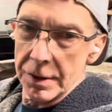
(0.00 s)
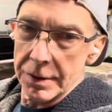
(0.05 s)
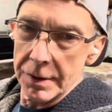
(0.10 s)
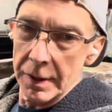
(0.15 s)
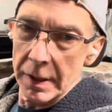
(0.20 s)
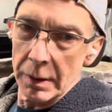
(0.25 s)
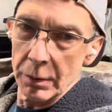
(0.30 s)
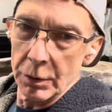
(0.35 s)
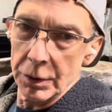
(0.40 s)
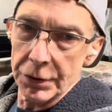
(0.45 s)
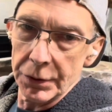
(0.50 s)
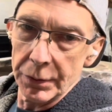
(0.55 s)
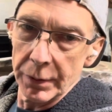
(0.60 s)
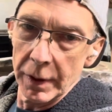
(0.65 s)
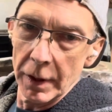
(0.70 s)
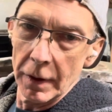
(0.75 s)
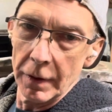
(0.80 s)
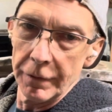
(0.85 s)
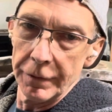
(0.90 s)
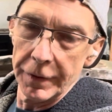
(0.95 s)
and it was
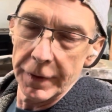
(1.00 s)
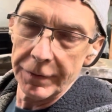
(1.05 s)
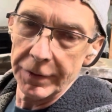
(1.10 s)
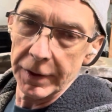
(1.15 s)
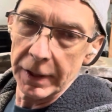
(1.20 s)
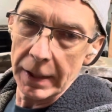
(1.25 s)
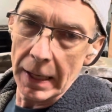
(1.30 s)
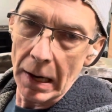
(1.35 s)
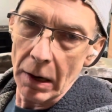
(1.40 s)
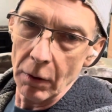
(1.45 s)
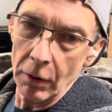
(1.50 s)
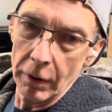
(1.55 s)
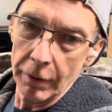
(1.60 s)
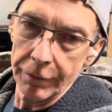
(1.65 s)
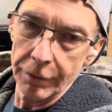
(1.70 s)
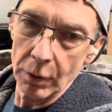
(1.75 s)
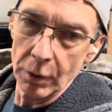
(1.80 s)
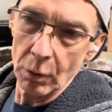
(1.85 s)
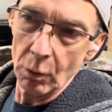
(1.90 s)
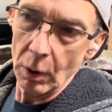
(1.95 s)
$350 an hour
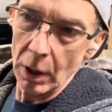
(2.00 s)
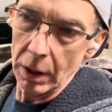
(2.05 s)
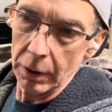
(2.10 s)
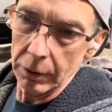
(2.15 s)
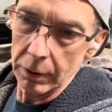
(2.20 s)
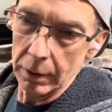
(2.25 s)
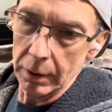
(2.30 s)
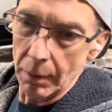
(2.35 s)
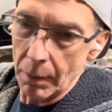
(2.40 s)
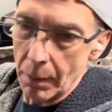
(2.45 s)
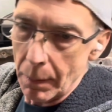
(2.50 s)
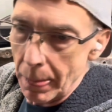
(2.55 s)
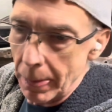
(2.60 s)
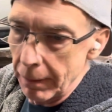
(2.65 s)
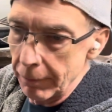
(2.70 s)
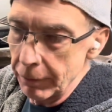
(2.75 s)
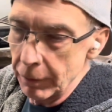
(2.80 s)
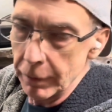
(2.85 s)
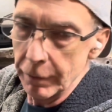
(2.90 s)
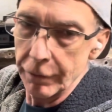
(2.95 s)
for a welder
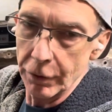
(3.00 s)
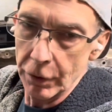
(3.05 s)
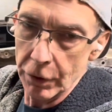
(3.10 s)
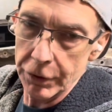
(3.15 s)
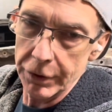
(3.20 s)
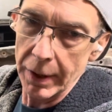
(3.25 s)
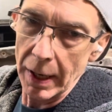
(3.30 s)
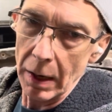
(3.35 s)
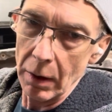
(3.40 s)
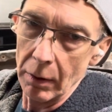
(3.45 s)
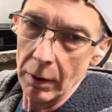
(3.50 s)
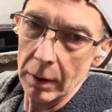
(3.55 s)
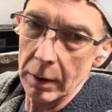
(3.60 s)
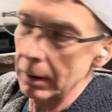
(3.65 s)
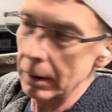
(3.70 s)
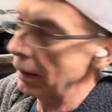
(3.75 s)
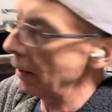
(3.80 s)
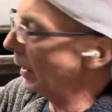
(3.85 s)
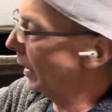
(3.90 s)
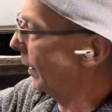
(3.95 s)
for the first hour,
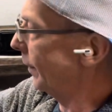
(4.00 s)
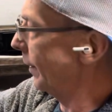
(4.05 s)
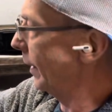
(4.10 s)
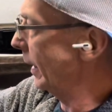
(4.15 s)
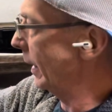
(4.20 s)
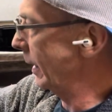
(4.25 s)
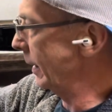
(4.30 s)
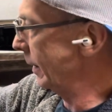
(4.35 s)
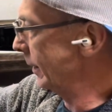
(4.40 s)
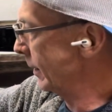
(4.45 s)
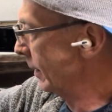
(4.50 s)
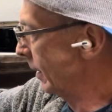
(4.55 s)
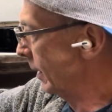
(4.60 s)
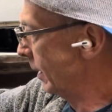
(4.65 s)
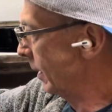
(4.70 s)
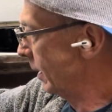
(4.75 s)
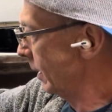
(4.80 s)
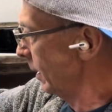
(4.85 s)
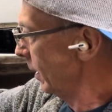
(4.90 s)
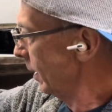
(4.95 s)
and then
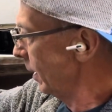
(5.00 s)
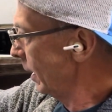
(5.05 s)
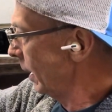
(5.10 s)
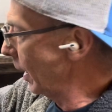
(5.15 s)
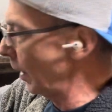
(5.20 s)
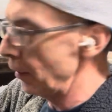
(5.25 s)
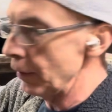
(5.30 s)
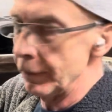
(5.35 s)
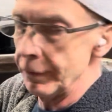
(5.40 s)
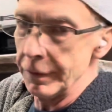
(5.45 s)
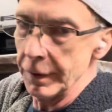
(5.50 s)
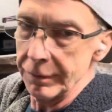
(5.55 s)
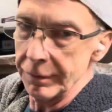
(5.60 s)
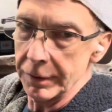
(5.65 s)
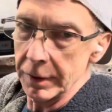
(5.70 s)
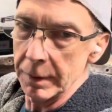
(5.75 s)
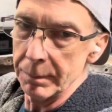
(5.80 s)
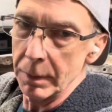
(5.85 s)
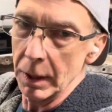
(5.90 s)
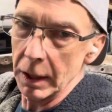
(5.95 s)

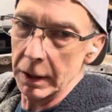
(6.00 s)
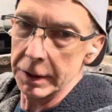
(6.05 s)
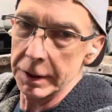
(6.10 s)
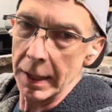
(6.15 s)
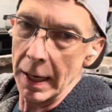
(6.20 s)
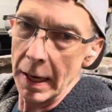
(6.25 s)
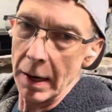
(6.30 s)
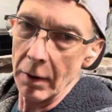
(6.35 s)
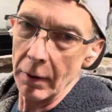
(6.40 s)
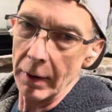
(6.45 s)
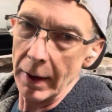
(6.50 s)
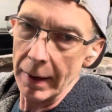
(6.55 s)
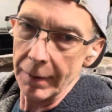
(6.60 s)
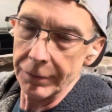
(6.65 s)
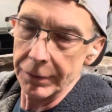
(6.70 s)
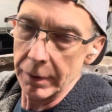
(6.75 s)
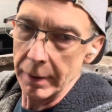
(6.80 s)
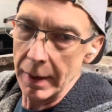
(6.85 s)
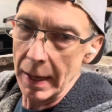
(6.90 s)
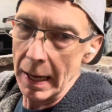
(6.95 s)
$150 an hour
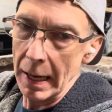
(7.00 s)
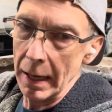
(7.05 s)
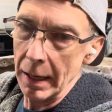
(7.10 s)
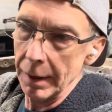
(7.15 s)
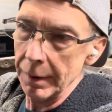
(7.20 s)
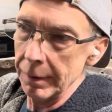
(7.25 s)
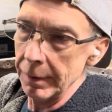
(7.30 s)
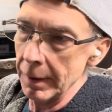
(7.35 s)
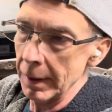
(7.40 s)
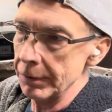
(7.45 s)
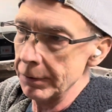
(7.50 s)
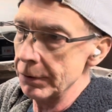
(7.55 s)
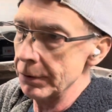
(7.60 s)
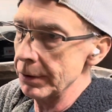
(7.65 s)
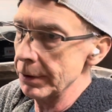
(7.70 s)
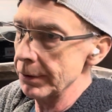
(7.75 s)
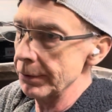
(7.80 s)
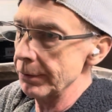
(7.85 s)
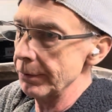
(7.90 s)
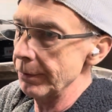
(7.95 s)
after that, and that's
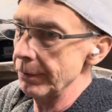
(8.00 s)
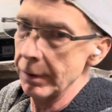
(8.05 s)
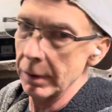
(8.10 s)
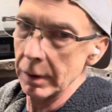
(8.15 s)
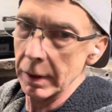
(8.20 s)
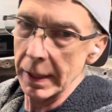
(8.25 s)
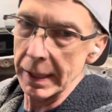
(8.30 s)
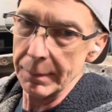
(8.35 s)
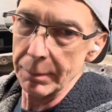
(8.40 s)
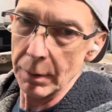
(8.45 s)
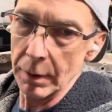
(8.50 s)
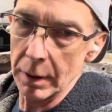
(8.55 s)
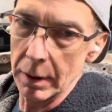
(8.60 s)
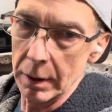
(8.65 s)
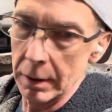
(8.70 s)
just the labor.